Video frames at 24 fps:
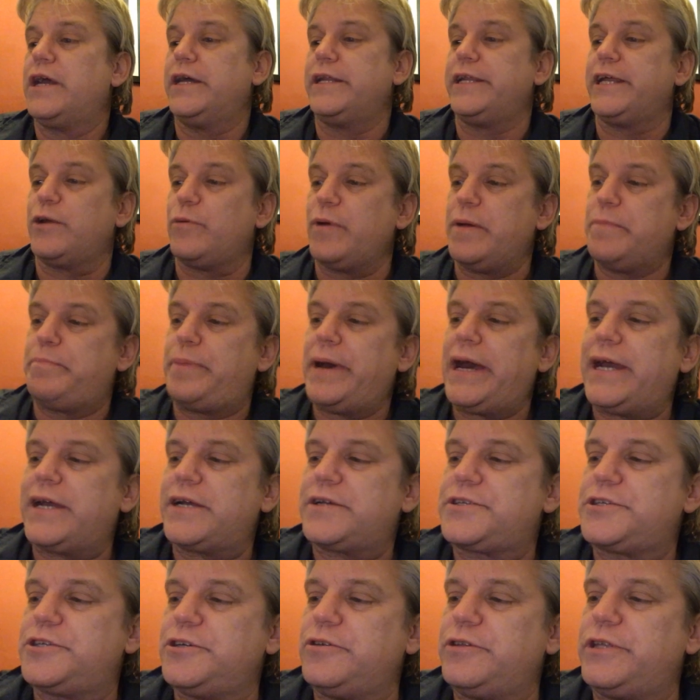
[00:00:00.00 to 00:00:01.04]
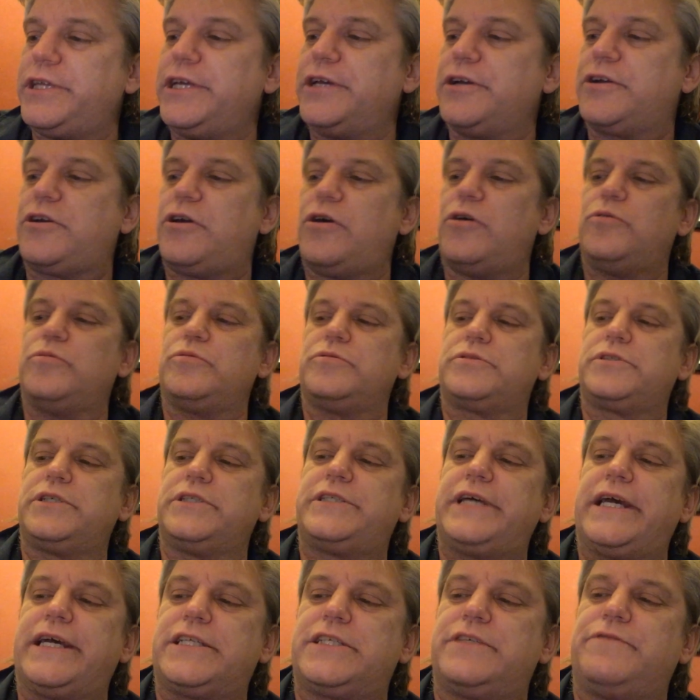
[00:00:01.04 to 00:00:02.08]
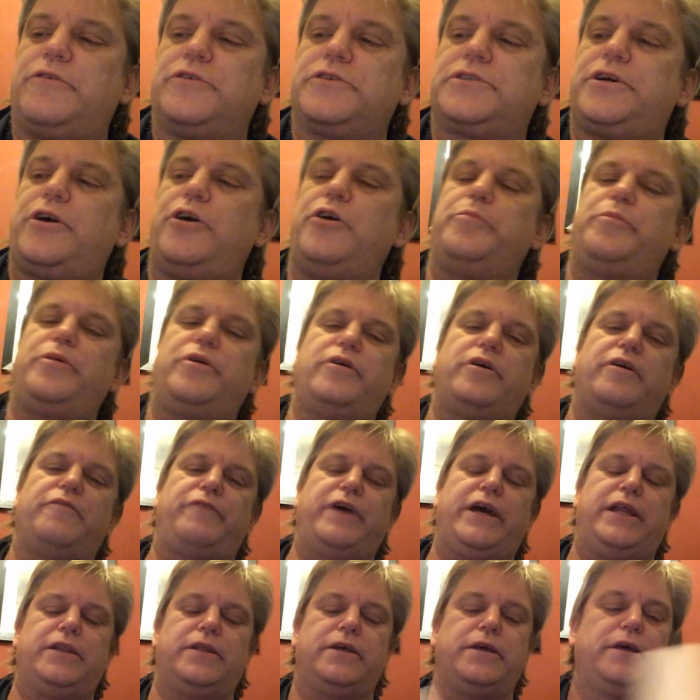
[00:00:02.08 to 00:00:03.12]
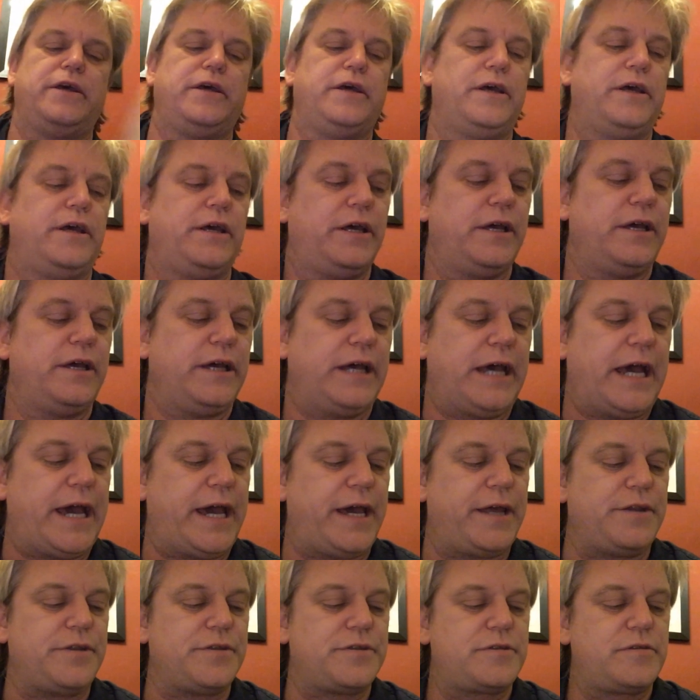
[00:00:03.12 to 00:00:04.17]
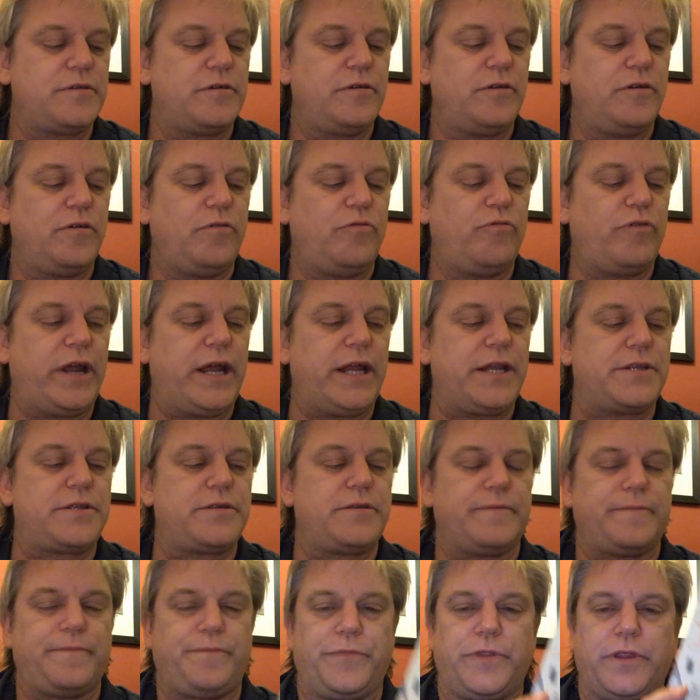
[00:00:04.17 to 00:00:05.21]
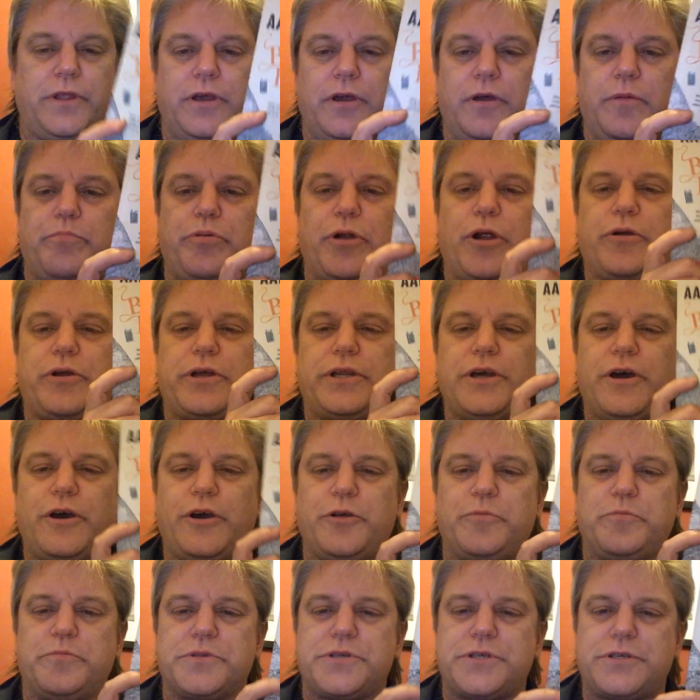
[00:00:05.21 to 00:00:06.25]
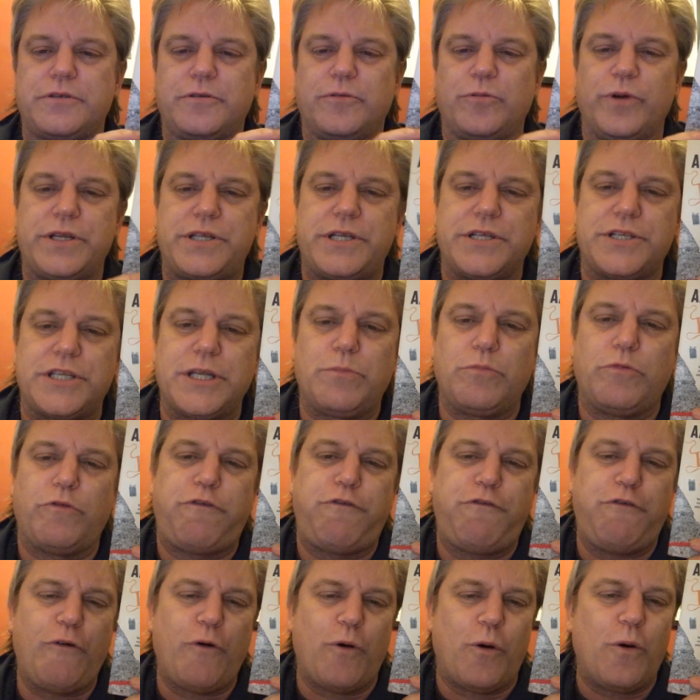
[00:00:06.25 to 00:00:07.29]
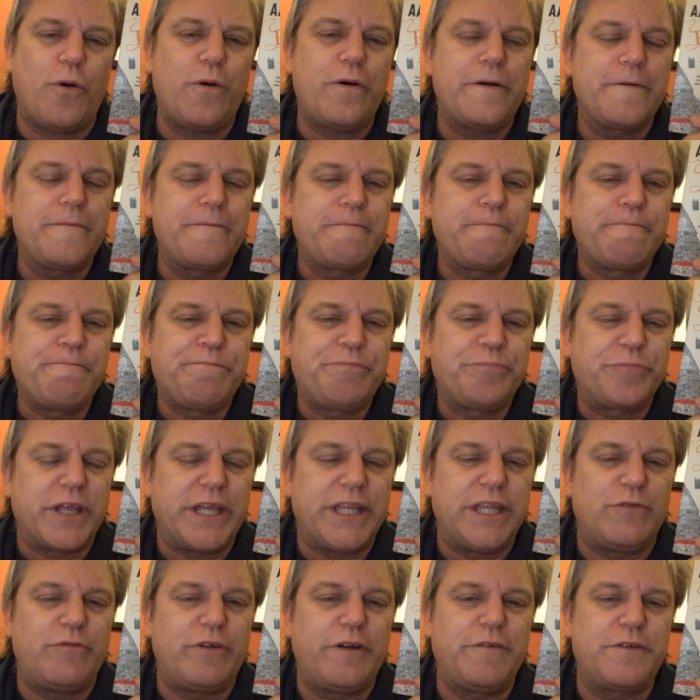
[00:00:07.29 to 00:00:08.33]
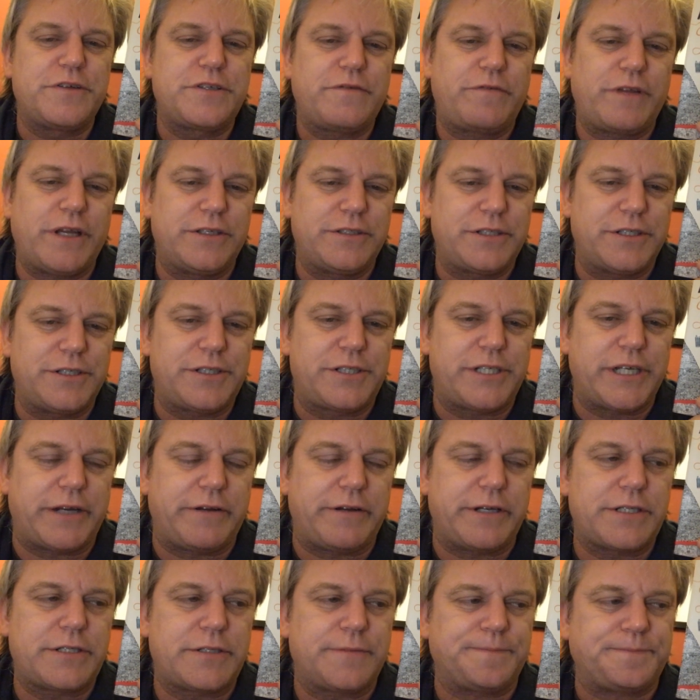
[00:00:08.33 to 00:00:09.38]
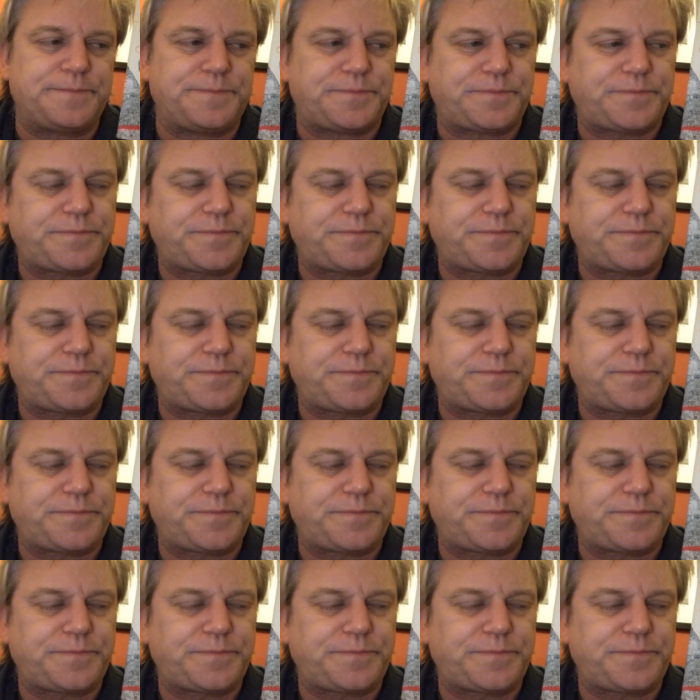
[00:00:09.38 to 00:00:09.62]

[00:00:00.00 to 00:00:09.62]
And then I went back to the Occult Detective October event and read Broken Homes, which is number 4 in the Rivers of London series.